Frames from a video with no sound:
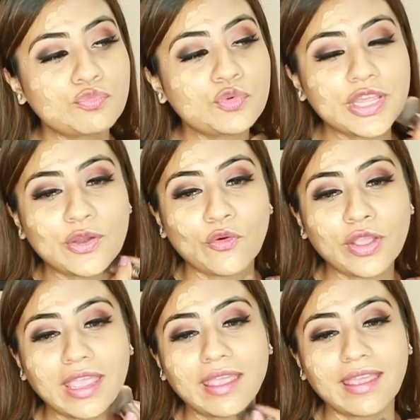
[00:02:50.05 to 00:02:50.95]
pretty
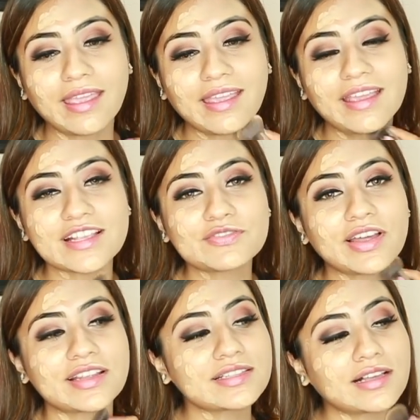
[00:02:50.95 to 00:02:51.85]
okay
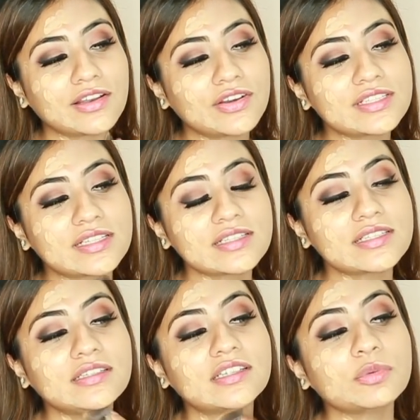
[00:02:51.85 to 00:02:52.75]
far as the color is
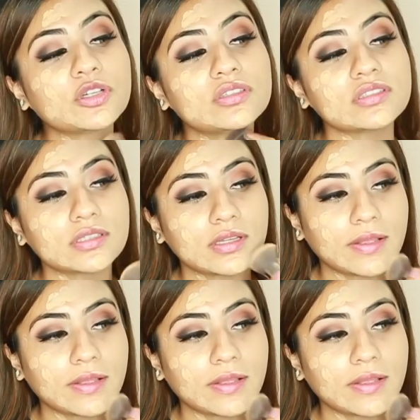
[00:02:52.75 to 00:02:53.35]
concerned because